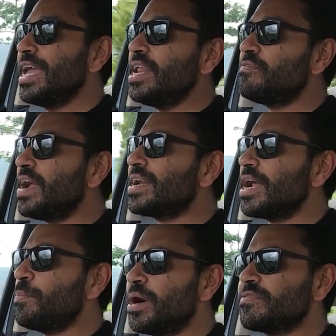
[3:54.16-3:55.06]
In fact,
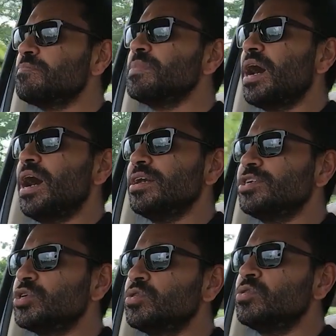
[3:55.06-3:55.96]
apart from the
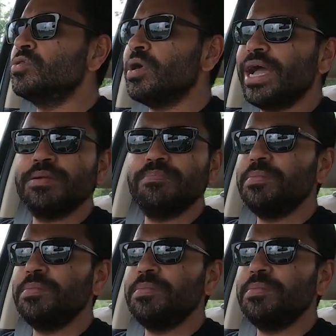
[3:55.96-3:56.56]
Alto and